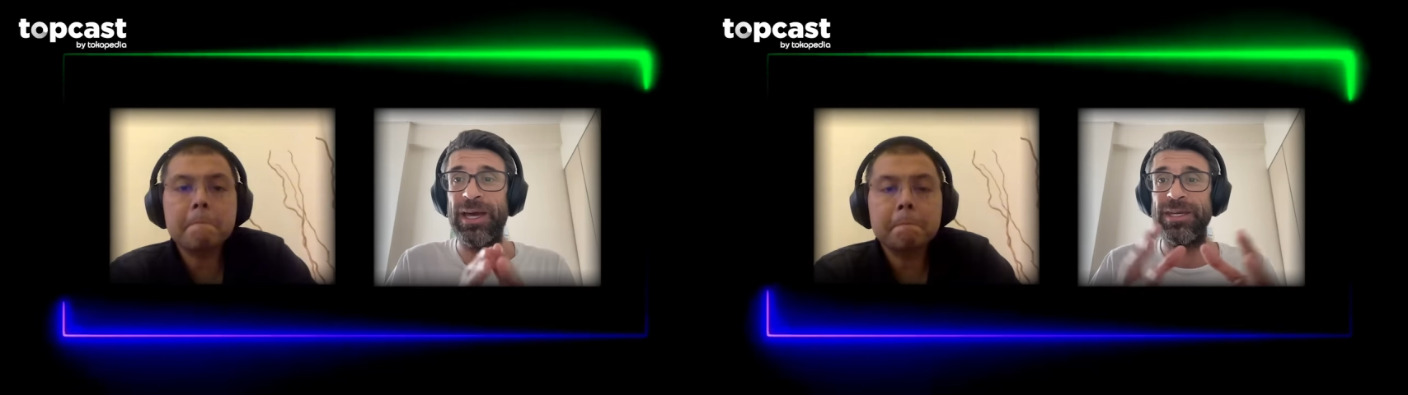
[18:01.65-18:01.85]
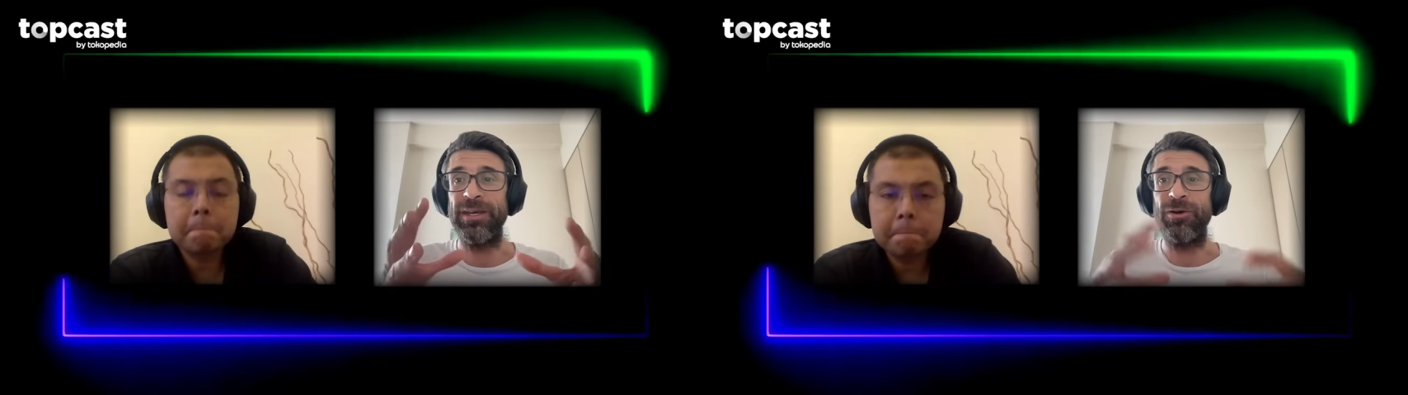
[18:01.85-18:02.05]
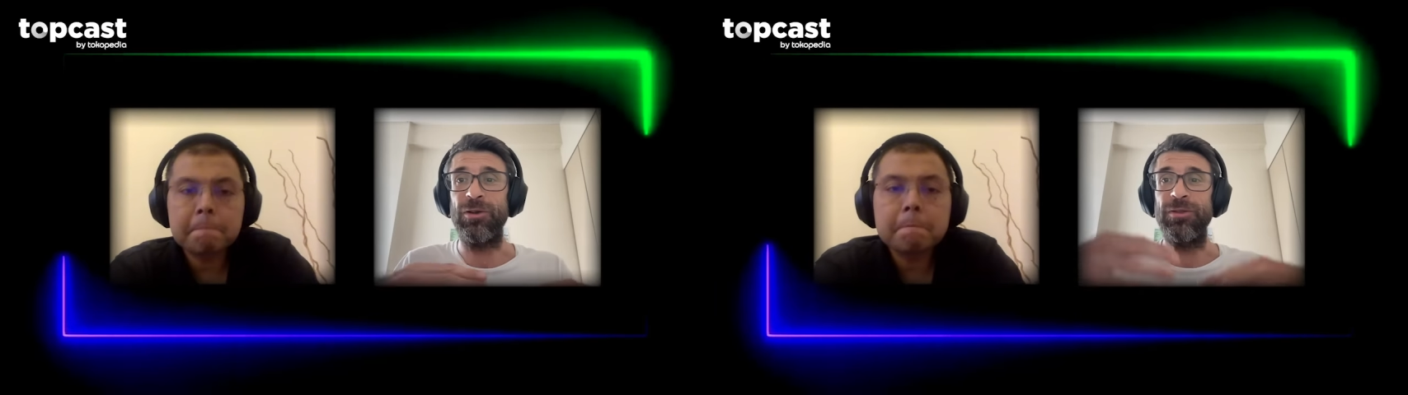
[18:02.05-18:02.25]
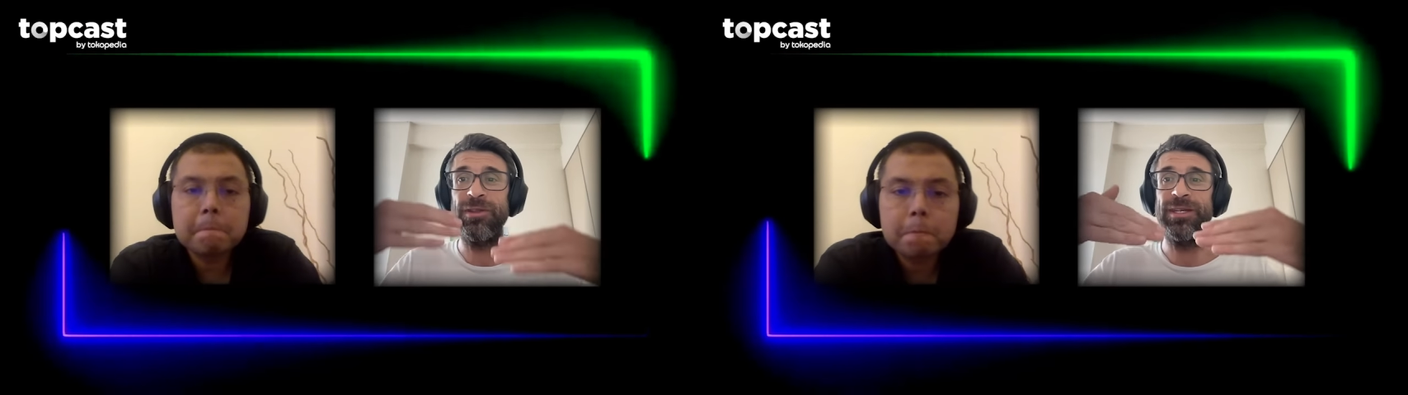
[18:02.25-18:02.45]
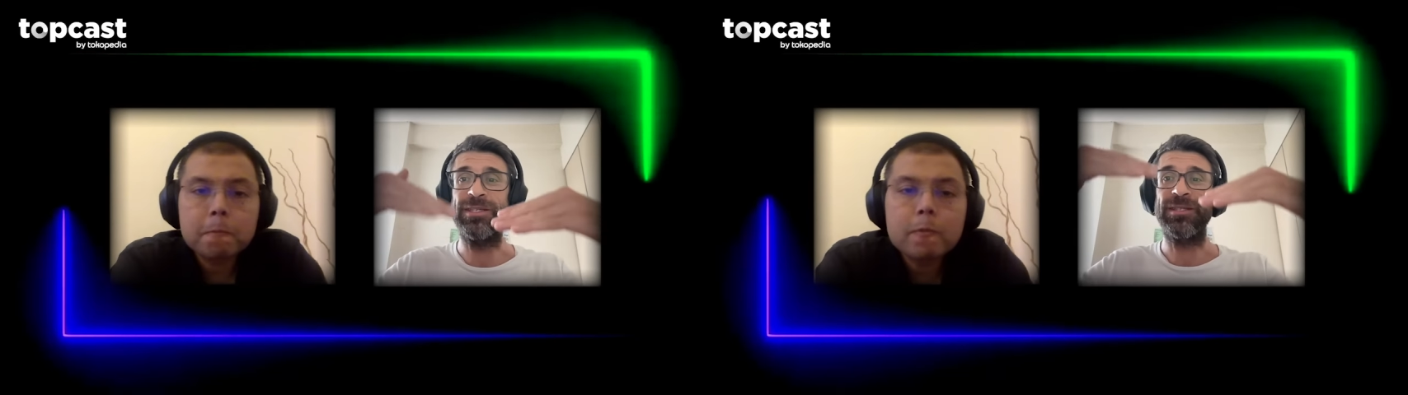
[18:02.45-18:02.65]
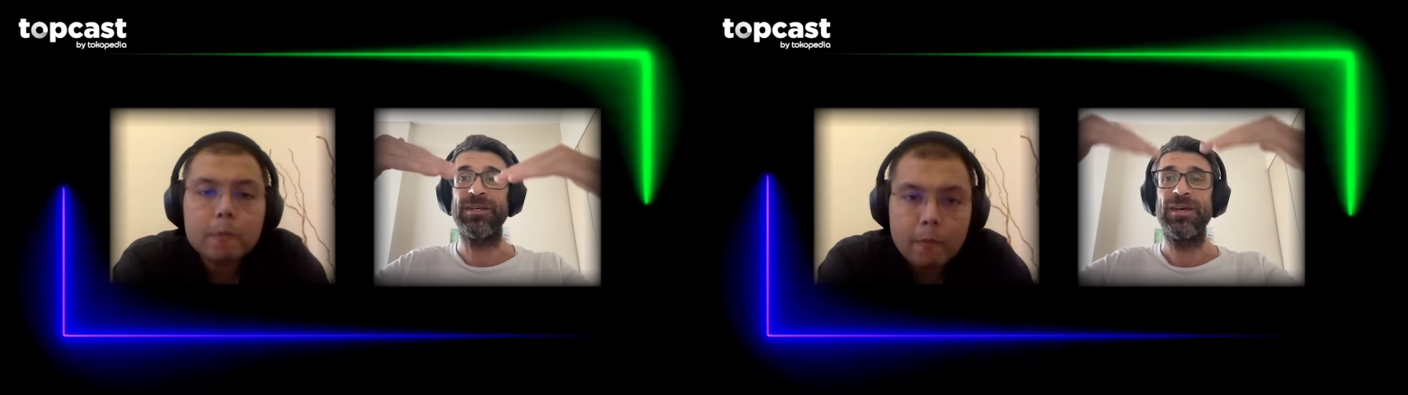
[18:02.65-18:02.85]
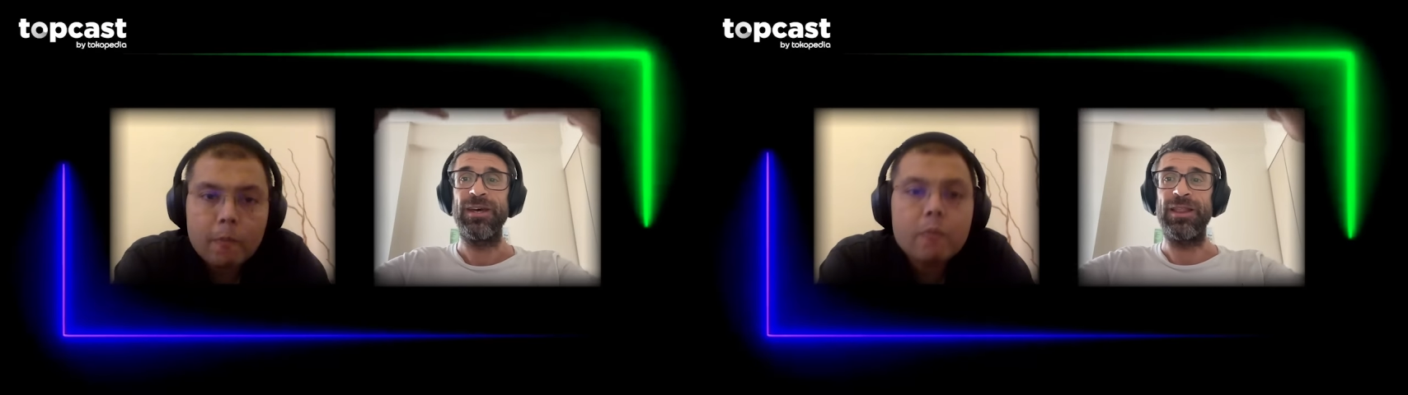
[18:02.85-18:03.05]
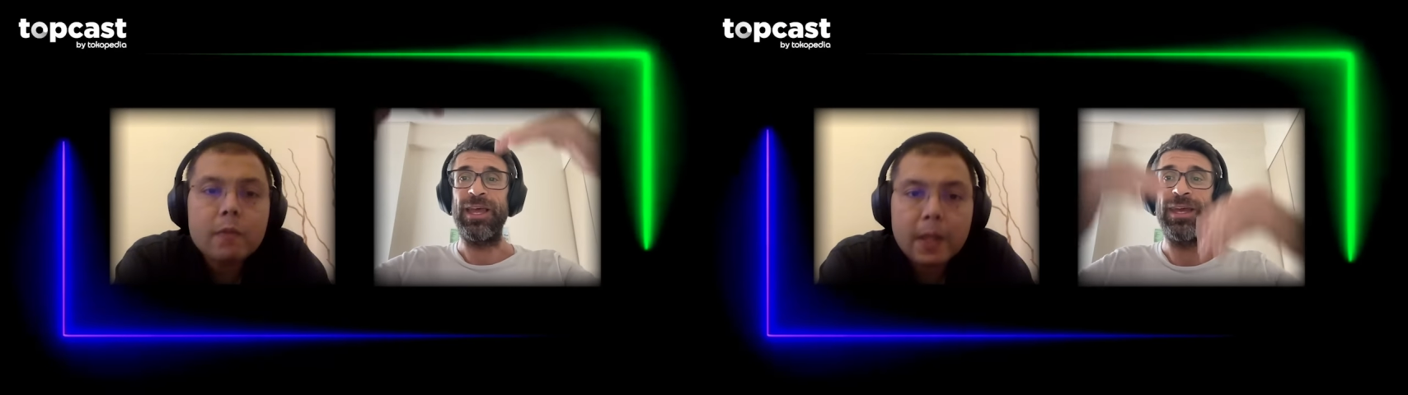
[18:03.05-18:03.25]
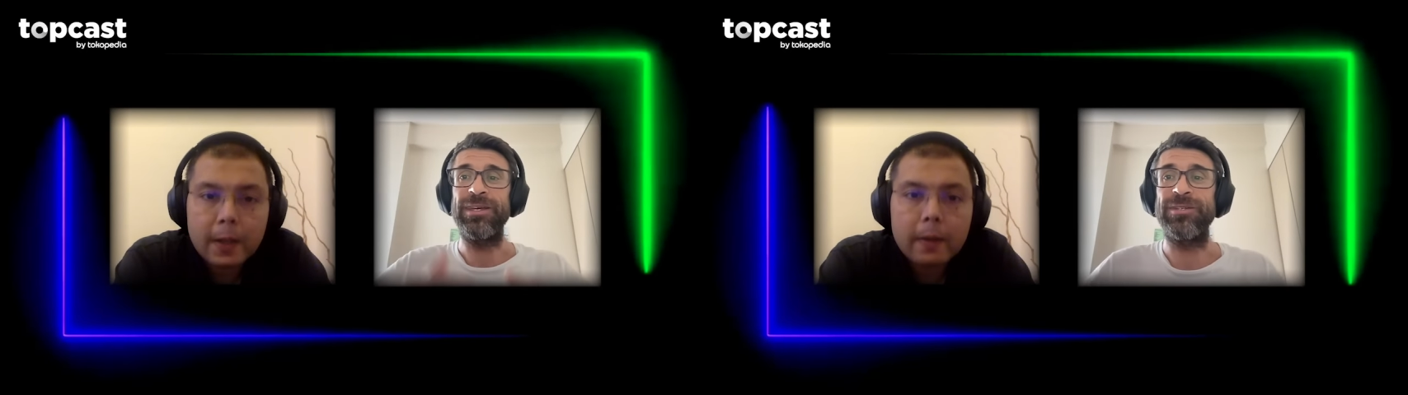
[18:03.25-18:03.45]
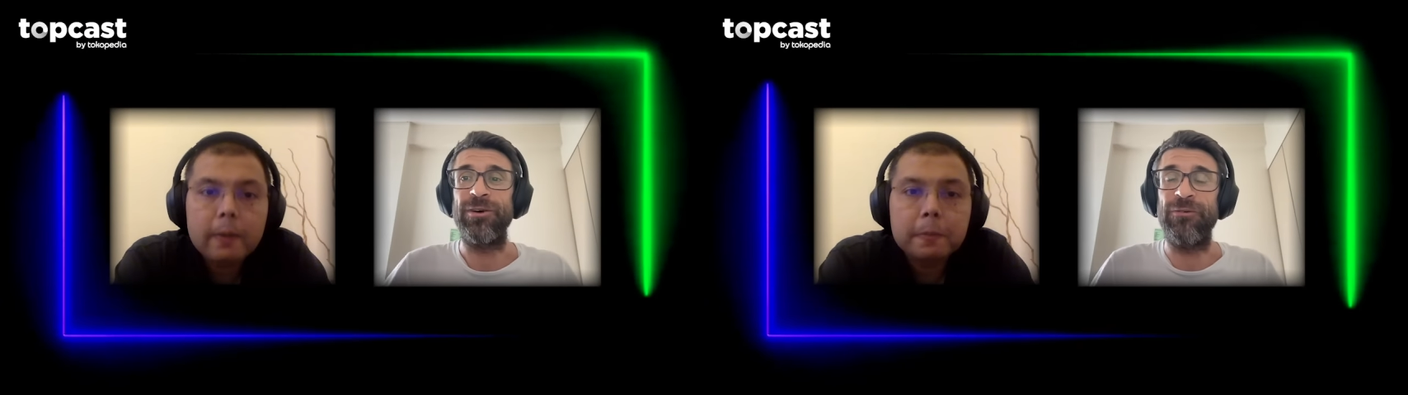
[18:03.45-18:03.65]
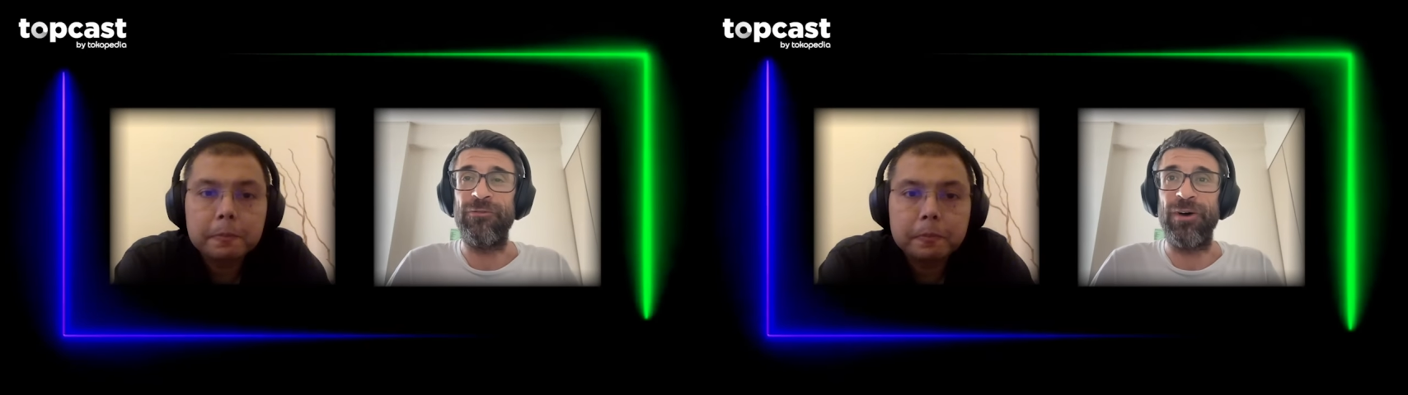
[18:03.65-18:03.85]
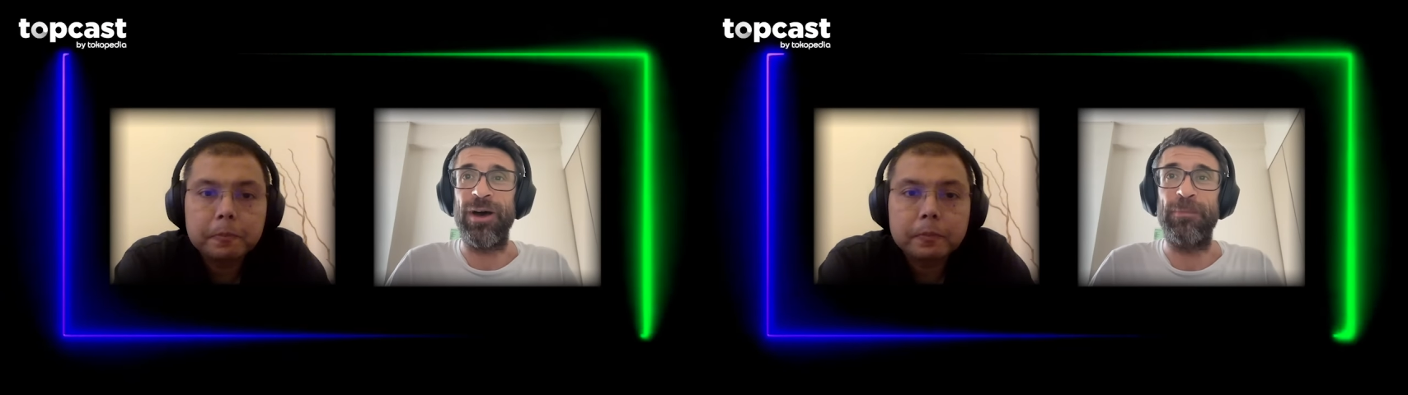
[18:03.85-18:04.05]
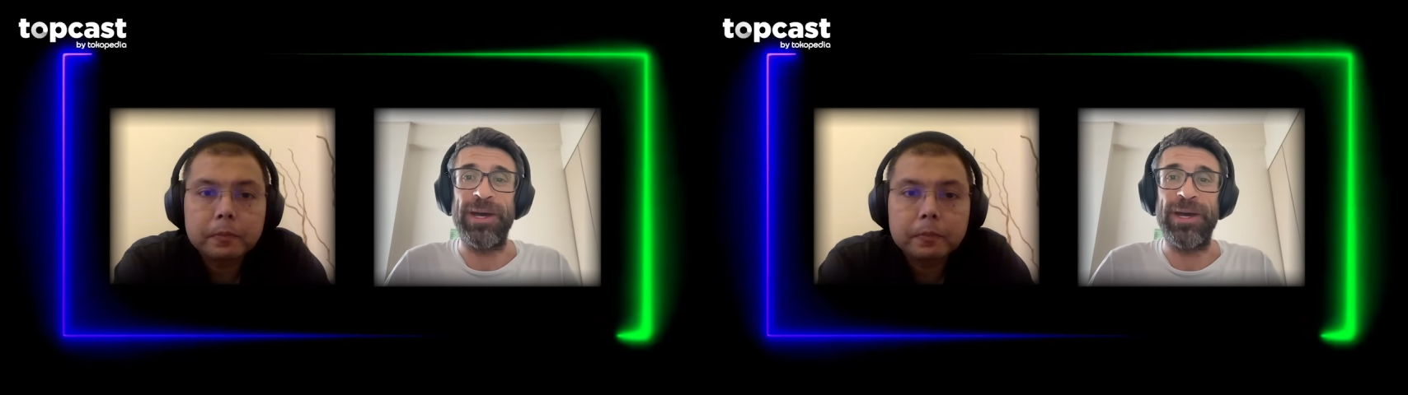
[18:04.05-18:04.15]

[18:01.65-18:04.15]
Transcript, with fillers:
Speaker 1: adding all these layers of uh,